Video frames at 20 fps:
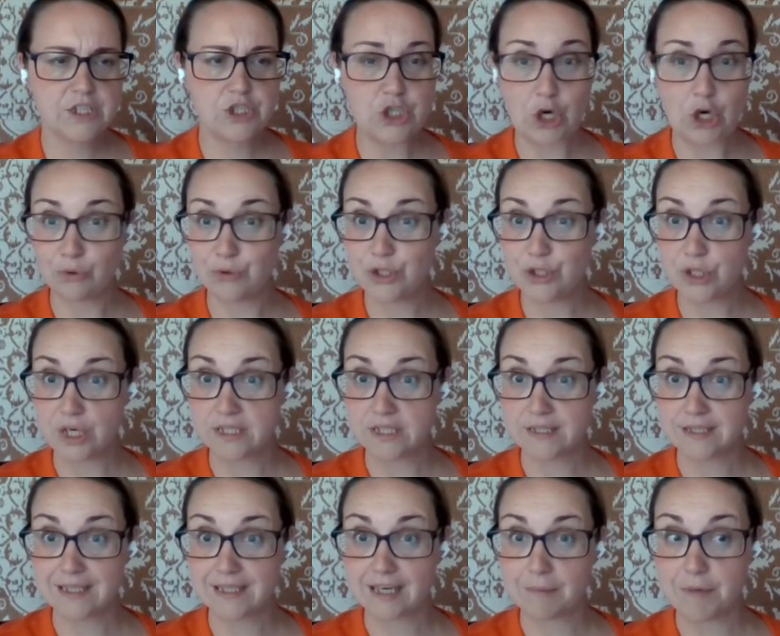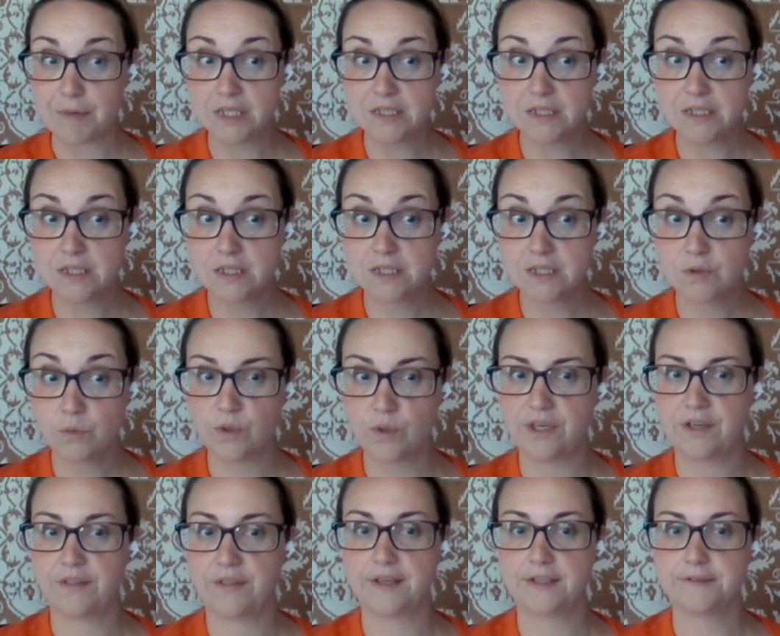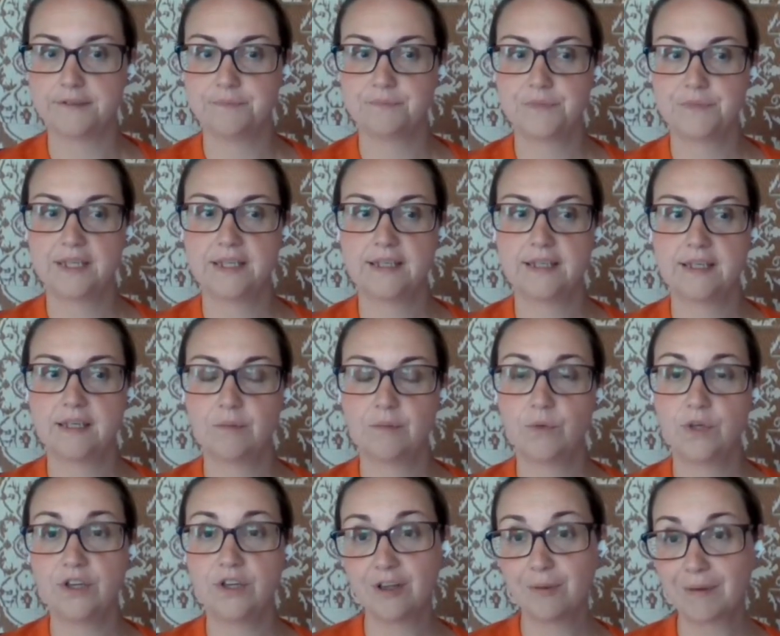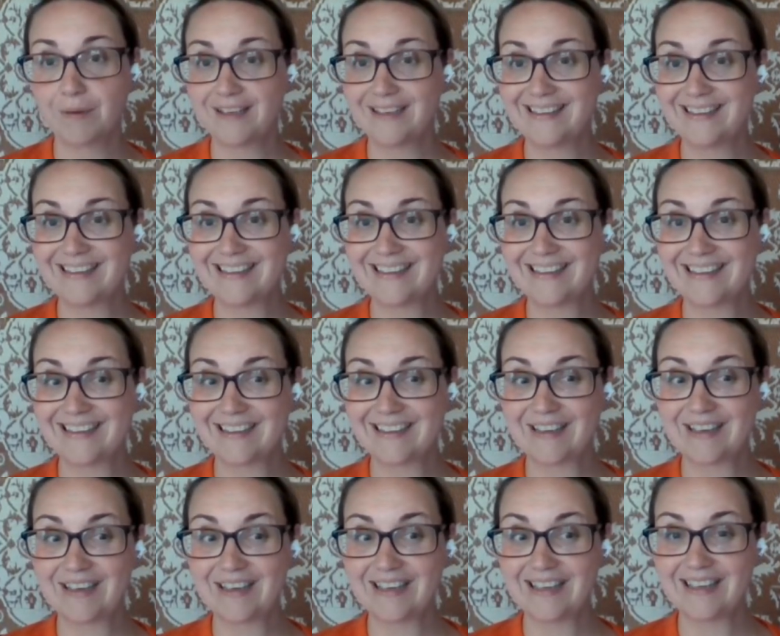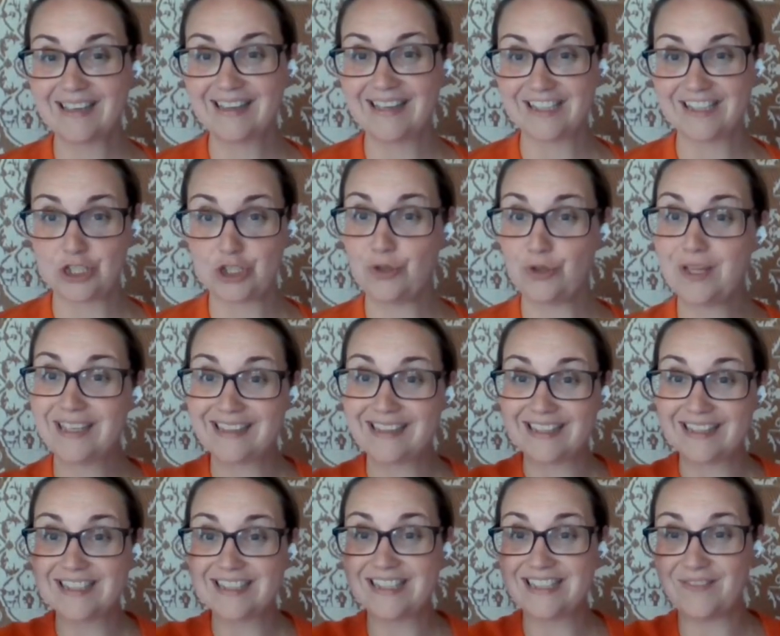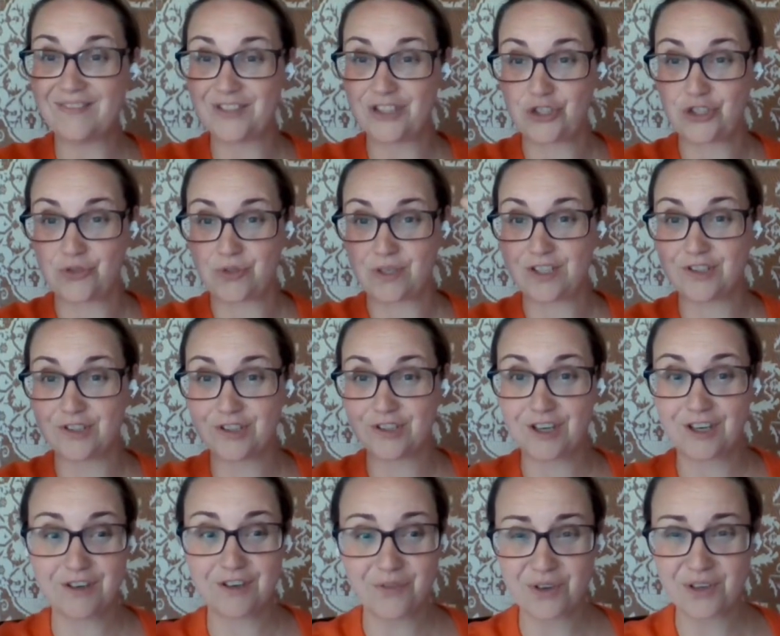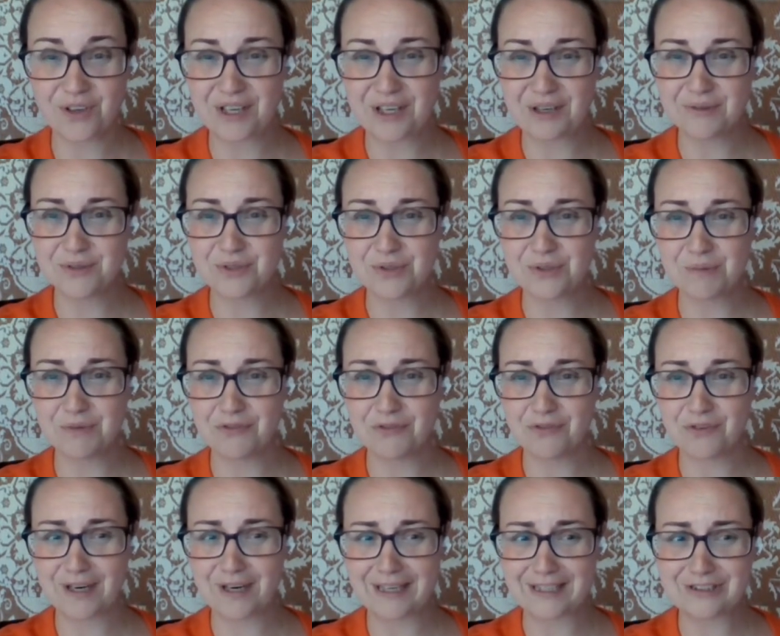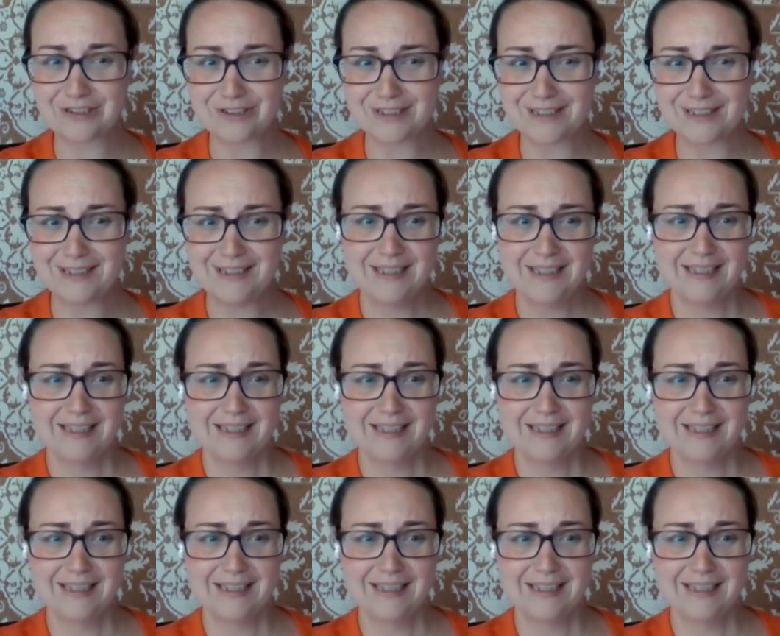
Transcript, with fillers: So do you guys think I'm nuts? What do you think? Um, what do you think about eating this? Do you think this is even stricter carnivore than I was doing before, actually?